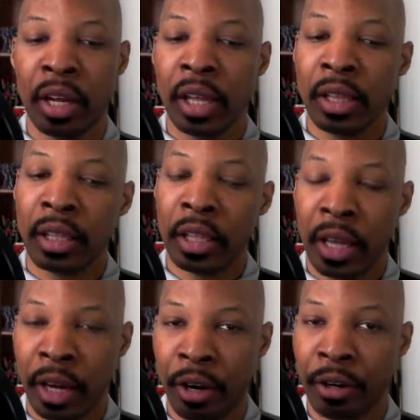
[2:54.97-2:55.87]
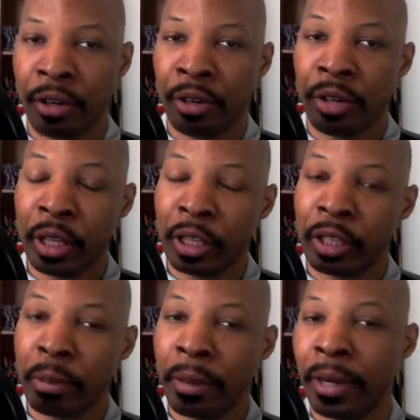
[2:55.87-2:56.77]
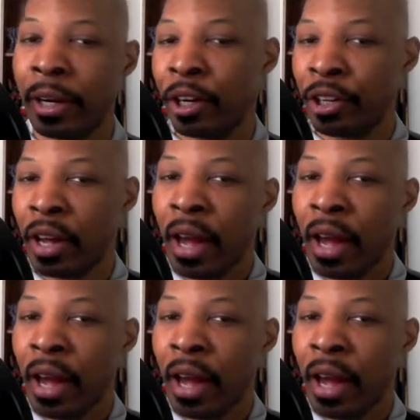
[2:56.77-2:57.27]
that the characters and that the players